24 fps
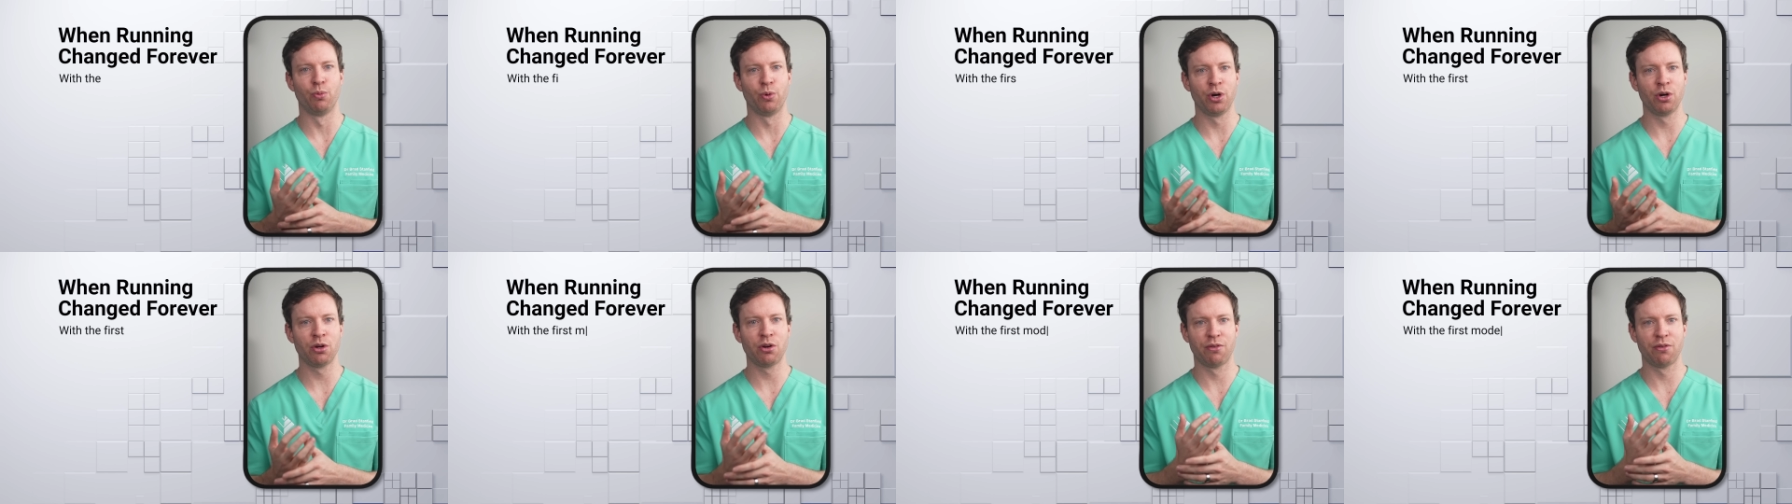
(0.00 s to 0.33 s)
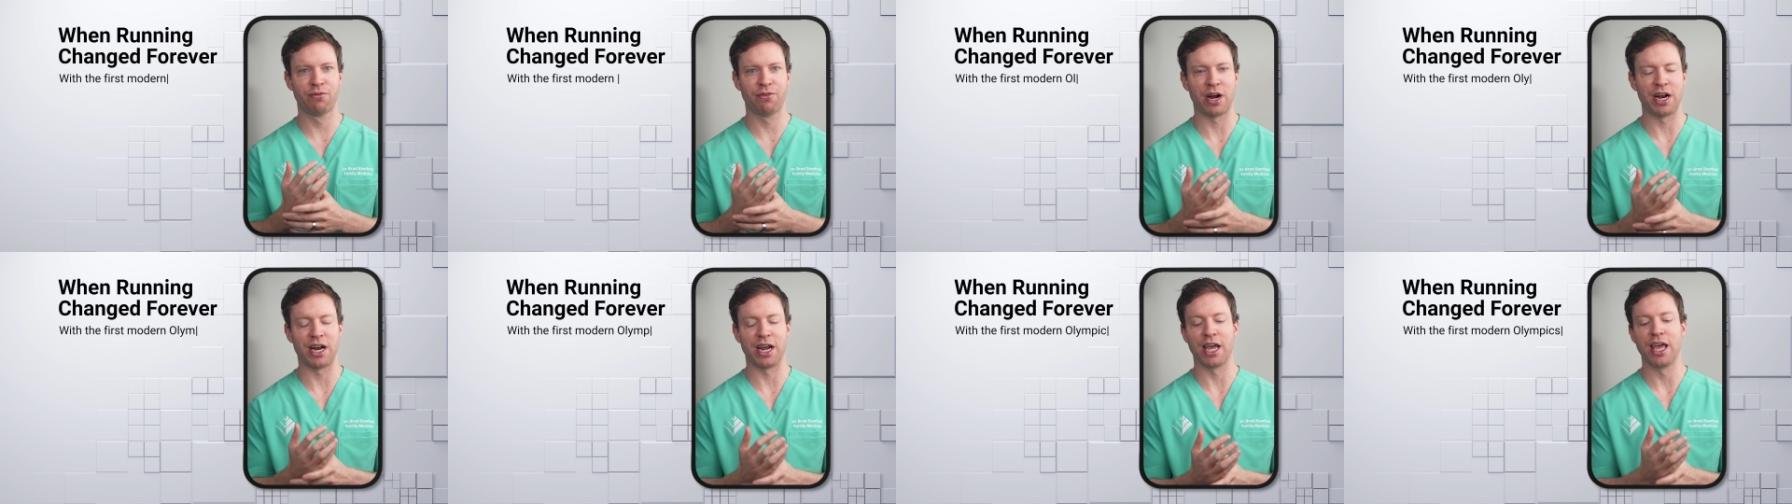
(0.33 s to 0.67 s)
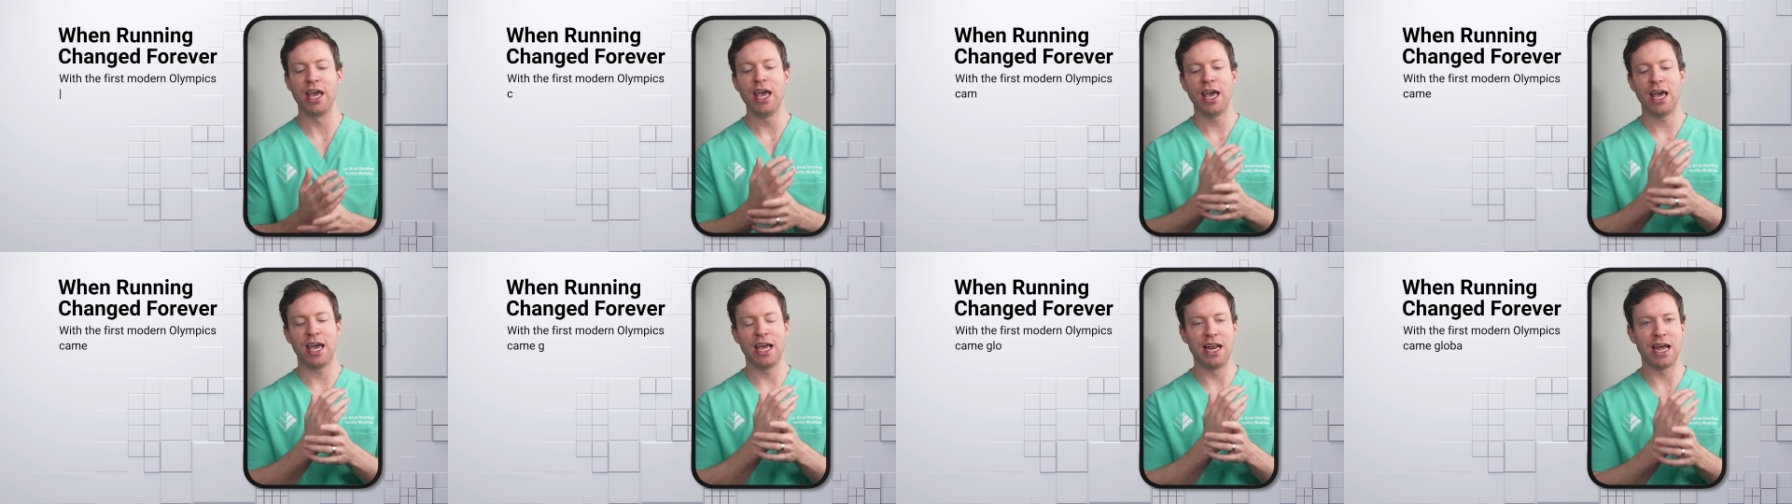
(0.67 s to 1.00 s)
world of running
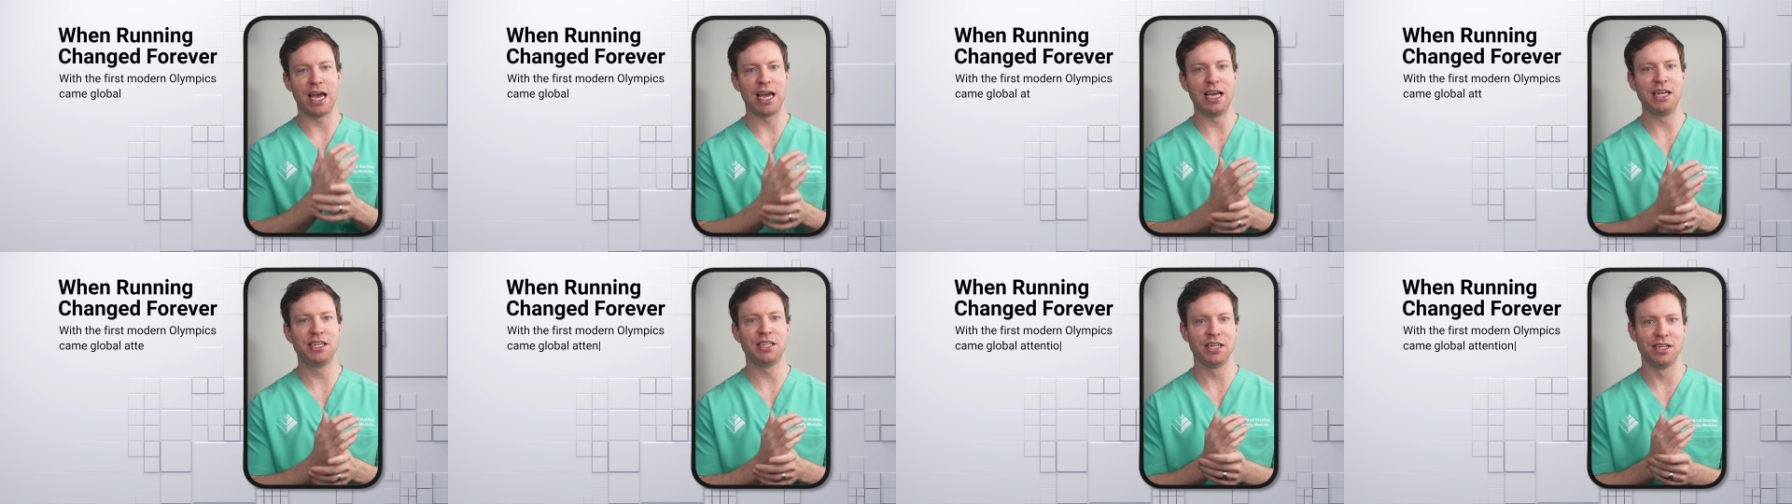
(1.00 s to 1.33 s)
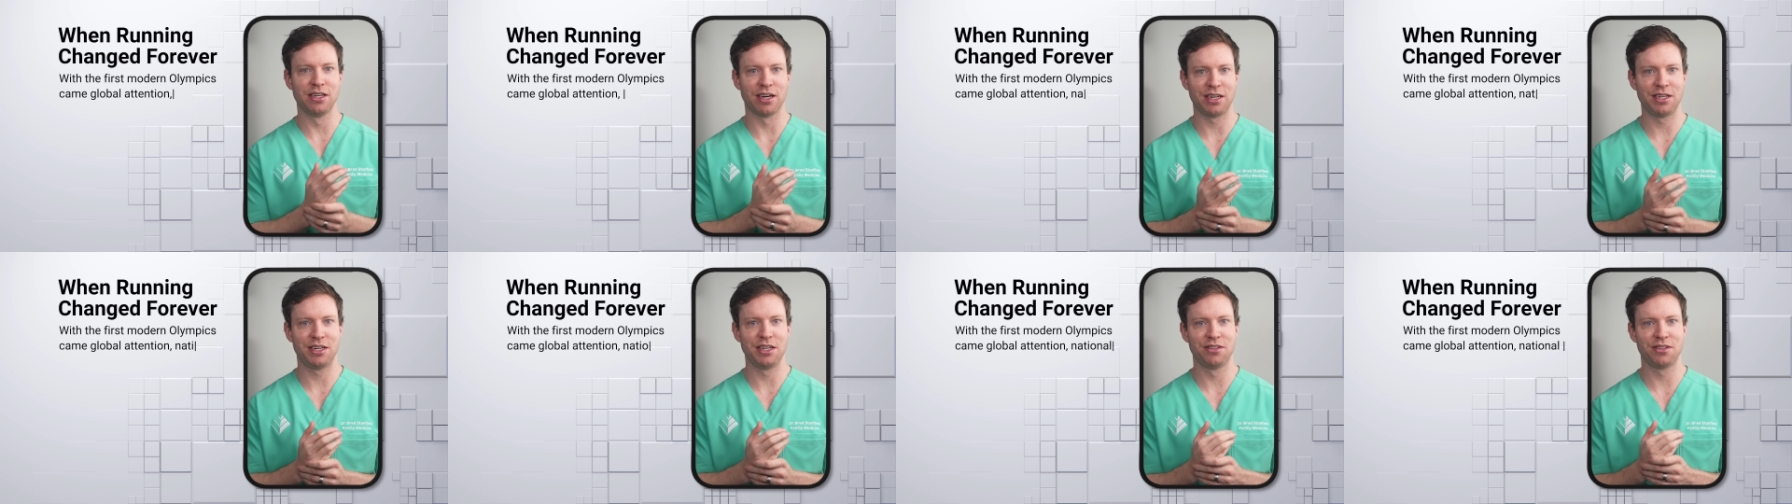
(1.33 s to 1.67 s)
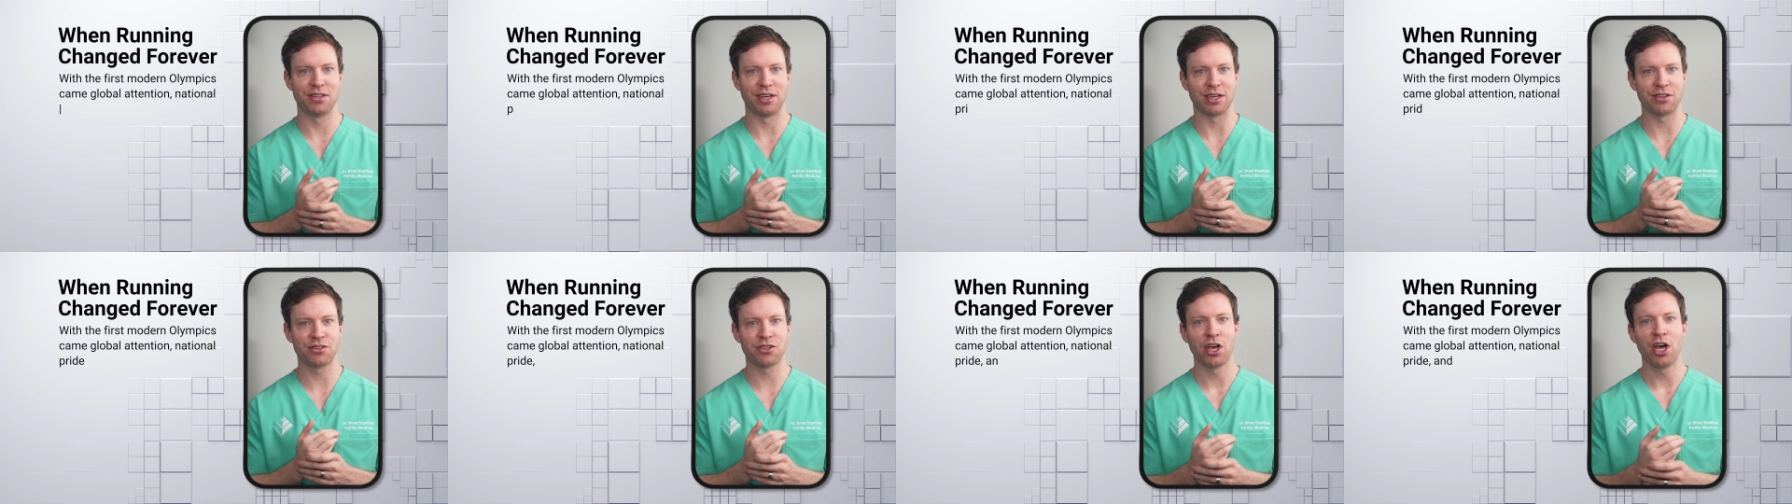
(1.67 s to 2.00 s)
in
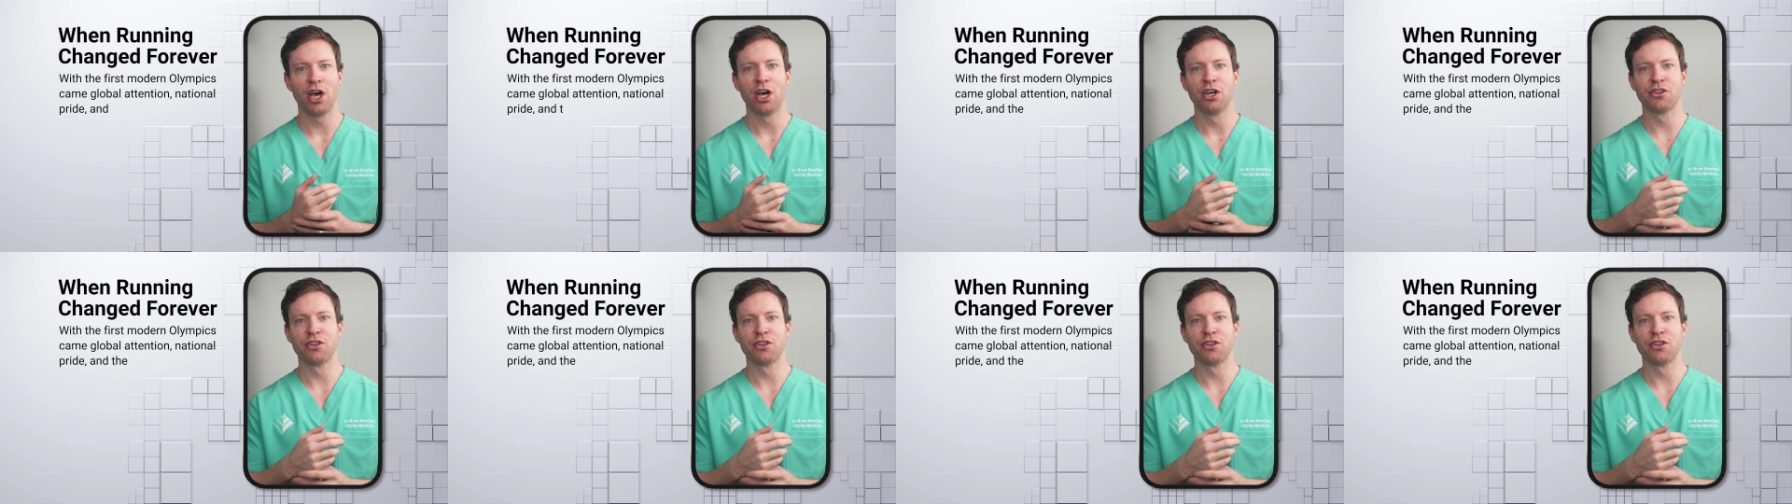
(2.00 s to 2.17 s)
1896,